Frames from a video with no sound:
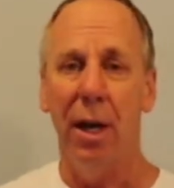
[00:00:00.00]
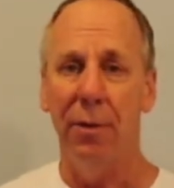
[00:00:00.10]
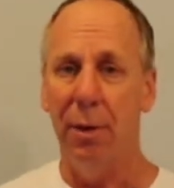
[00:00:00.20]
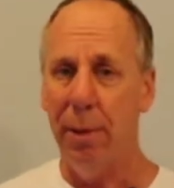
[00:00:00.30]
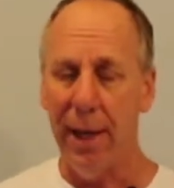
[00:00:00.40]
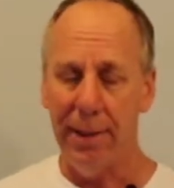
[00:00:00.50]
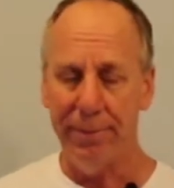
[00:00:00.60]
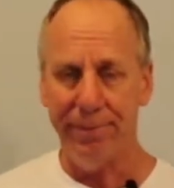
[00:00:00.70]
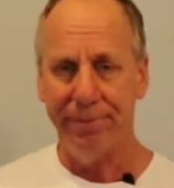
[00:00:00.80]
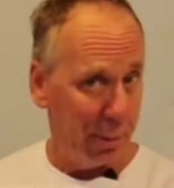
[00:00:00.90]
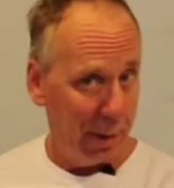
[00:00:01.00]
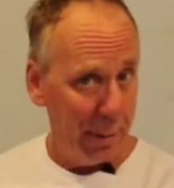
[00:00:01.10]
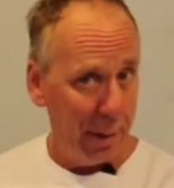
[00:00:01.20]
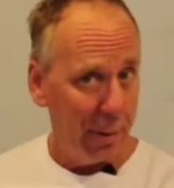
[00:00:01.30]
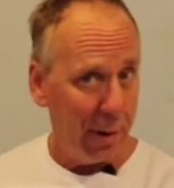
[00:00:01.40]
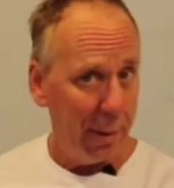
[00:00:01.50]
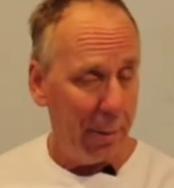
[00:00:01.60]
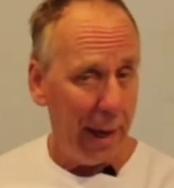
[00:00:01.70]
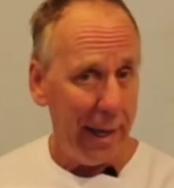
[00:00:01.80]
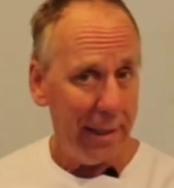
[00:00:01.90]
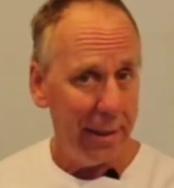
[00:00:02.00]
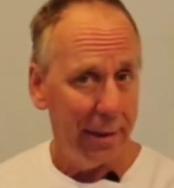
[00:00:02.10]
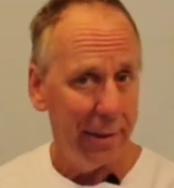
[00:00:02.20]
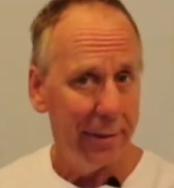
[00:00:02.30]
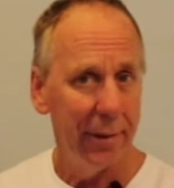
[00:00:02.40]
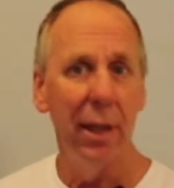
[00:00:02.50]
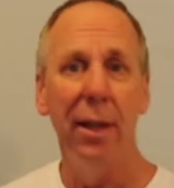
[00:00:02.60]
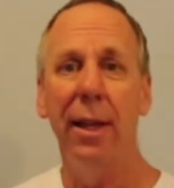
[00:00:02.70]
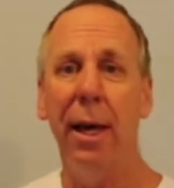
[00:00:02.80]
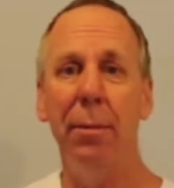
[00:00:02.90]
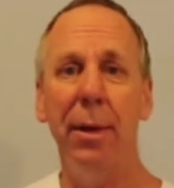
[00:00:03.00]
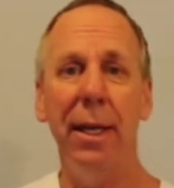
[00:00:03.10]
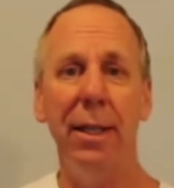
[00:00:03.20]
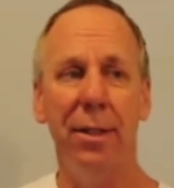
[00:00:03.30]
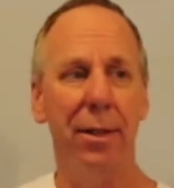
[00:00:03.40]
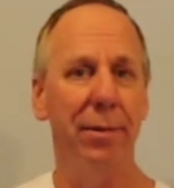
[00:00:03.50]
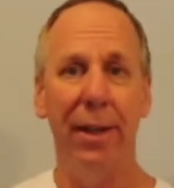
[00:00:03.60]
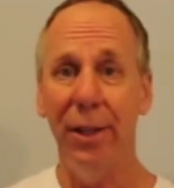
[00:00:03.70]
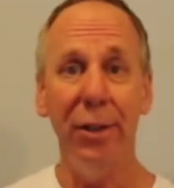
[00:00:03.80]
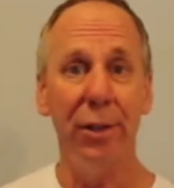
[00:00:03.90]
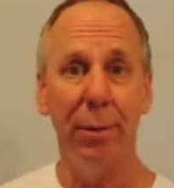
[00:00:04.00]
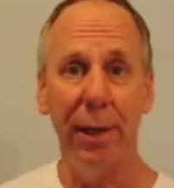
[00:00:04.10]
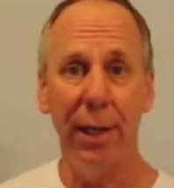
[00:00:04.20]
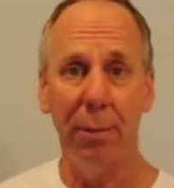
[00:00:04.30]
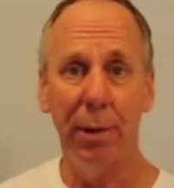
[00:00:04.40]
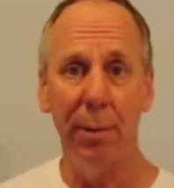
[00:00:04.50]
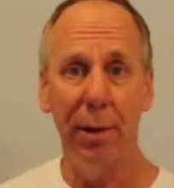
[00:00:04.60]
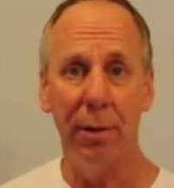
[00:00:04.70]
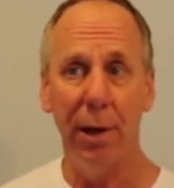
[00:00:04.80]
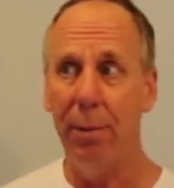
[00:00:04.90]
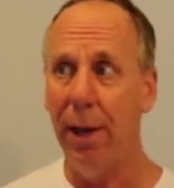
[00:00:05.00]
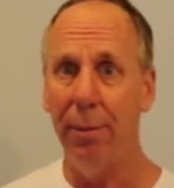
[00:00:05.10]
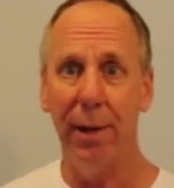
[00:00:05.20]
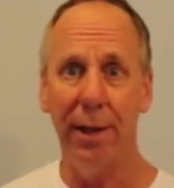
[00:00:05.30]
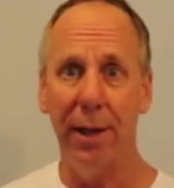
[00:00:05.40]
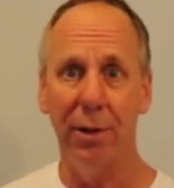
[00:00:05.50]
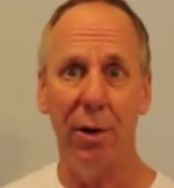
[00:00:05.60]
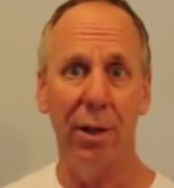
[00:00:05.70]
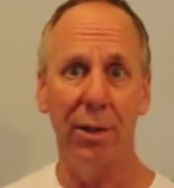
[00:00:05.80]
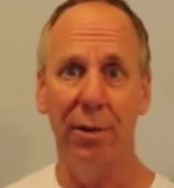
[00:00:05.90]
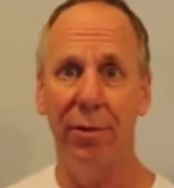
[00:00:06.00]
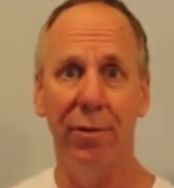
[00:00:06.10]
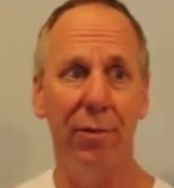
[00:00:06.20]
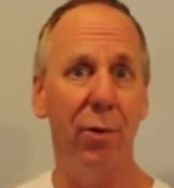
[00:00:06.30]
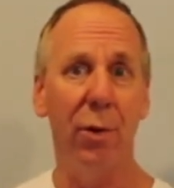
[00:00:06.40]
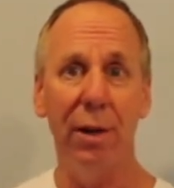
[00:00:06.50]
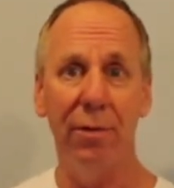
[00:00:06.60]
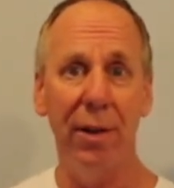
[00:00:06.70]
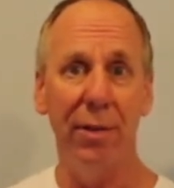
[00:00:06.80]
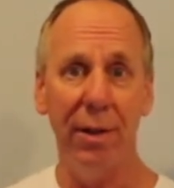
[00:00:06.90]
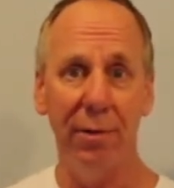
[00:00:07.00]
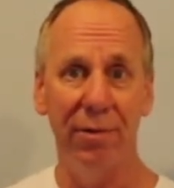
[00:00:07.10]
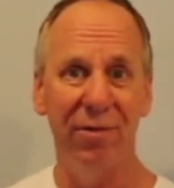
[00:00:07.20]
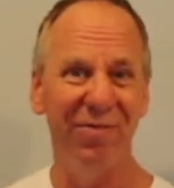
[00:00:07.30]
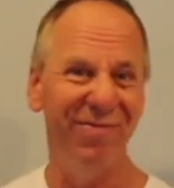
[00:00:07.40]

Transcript: of the paint. It's a premium grade paint. That means, it used to mean a premium grade paint meant that it cost 40, 50,